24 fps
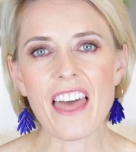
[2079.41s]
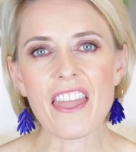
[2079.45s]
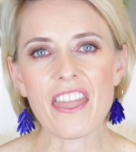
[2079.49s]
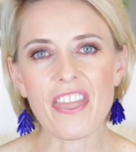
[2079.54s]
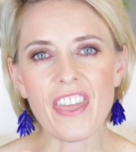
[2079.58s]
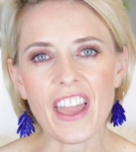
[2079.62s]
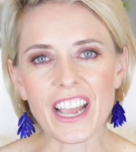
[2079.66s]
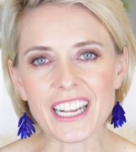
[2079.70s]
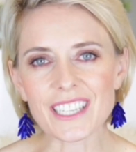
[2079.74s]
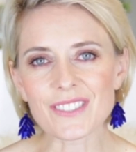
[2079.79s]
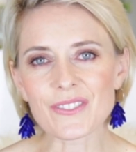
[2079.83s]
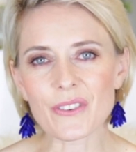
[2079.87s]

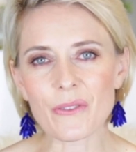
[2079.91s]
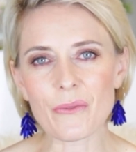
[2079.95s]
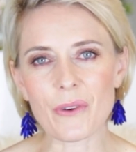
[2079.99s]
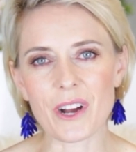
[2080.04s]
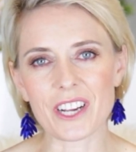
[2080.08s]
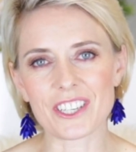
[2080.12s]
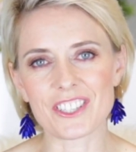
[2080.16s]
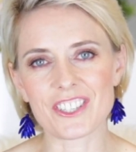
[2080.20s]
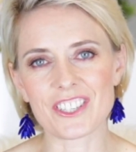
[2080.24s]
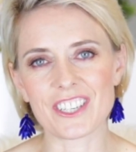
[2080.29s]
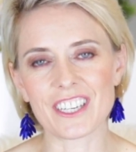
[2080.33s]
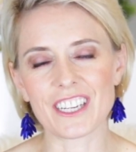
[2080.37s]
Thanks for
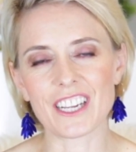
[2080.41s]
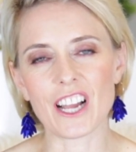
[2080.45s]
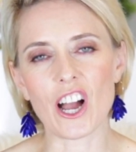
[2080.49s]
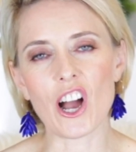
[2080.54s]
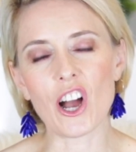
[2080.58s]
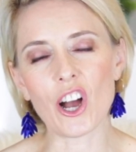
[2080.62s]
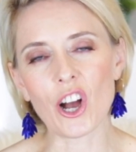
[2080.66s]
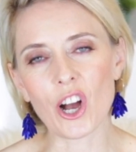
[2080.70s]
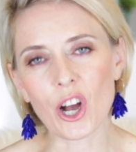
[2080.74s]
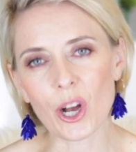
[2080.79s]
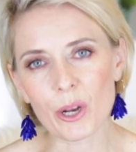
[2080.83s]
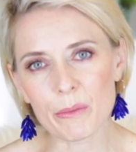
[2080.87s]
watching. I
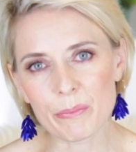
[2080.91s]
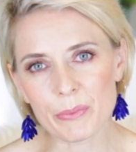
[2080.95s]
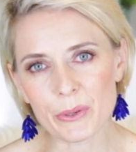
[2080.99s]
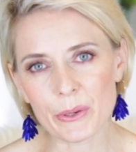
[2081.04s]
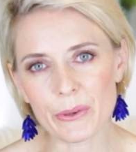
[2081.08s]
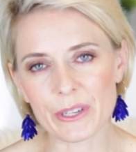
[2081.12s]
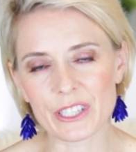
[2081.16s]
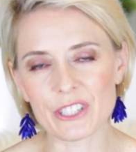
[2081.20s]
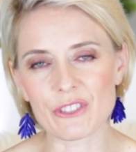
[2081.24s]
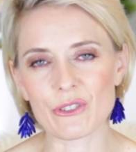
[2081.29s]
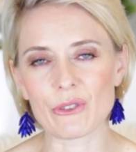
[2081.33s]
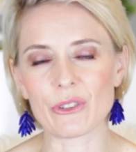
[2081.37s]
hope you
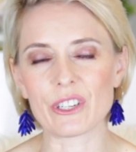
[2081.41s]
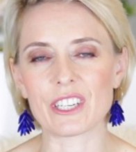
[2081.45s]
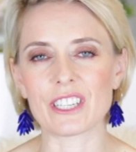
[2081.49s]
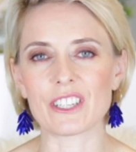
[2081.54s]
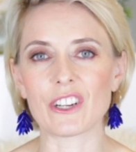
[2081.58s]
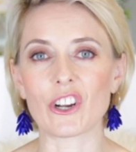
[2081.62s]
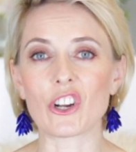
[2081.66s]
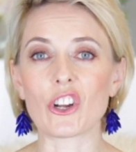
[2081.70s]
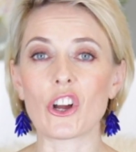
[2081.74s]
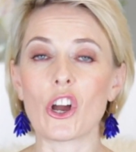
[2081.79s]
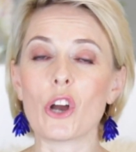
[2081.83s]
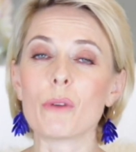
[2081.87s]
enjoyed it.
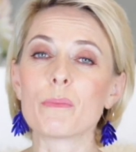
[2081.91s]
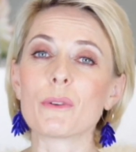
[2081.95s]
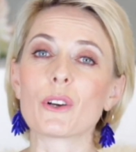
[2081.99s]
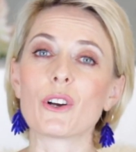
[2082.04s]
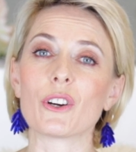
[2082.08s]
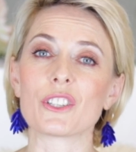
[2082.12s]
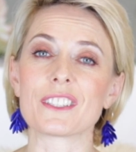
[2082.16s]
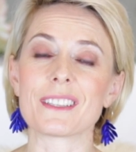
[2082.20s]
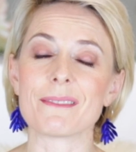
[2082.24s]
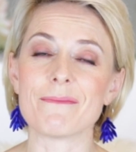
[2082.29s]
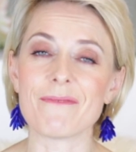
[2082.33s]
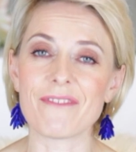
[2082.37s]
I hope you
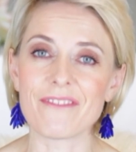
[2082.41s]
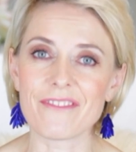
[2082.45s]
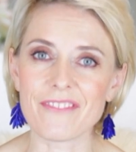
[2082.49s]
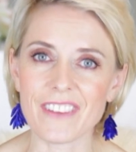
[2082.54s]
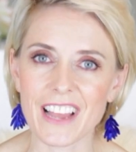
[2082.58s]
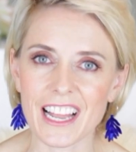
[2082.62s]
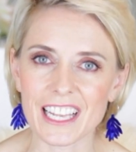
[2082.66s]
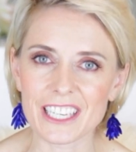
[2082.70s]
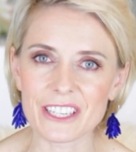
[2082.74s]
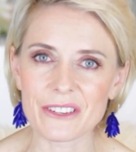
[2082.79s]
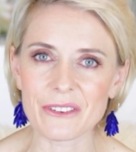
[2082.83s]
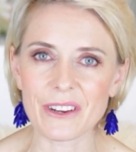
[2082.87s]
got some
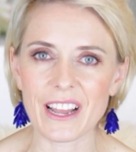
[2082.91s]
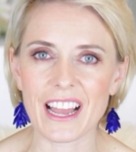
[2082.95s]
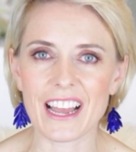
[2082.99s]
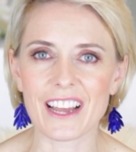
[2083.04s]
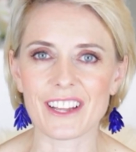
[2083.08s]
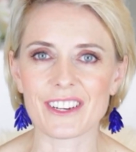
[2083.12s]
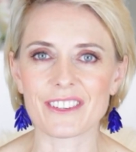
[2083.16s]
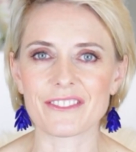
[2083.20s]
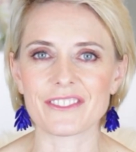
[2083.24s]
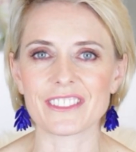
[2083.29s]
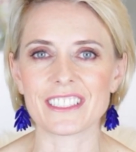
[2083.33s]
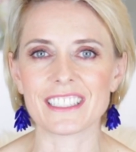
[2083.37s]
value
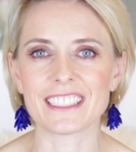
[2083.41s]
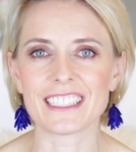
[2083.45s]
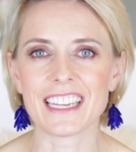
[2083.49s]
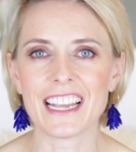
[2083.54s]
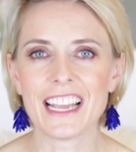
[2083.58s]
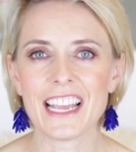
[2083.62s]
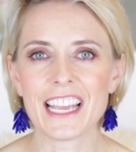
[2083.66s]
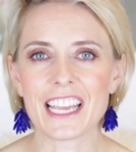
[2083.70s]
out of it.